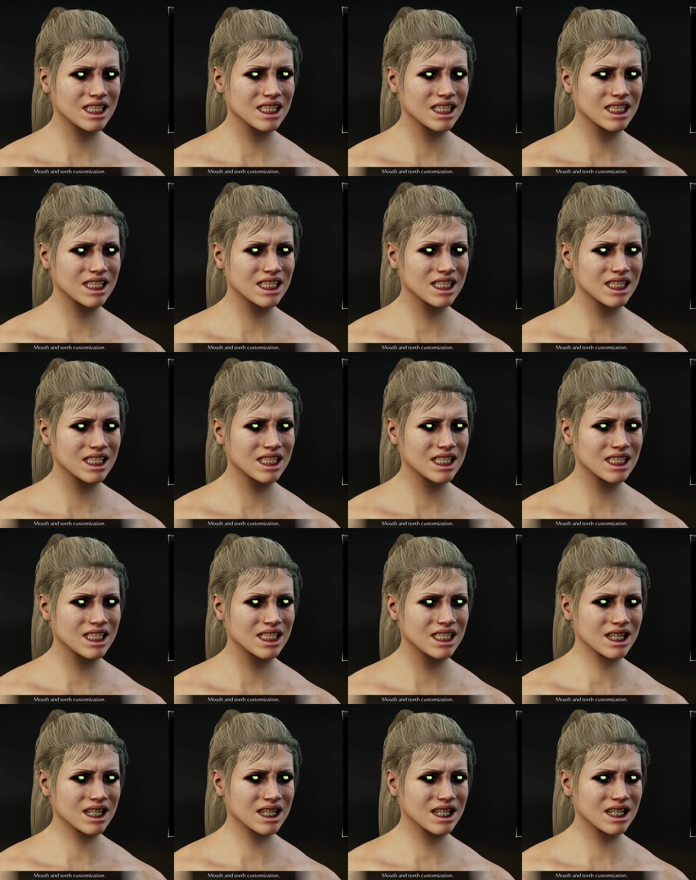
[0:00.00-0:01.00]

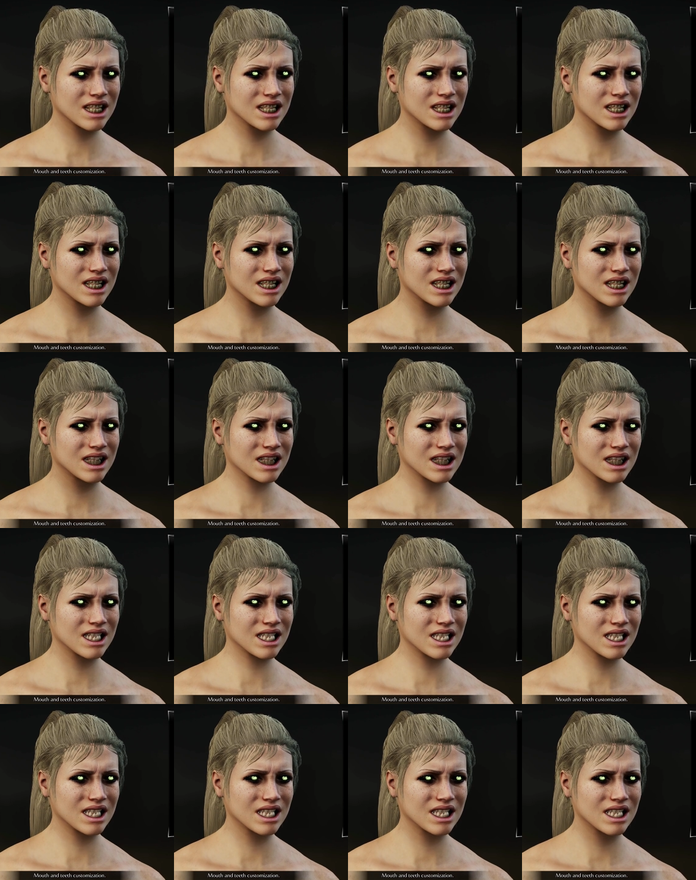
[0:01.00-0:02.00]

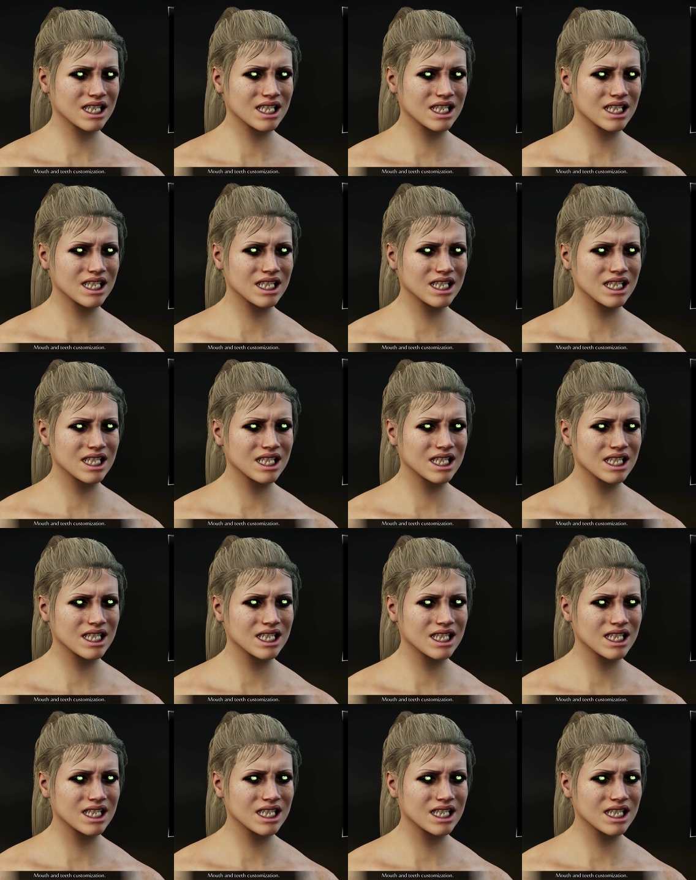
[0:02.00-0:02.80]
(no one is talking)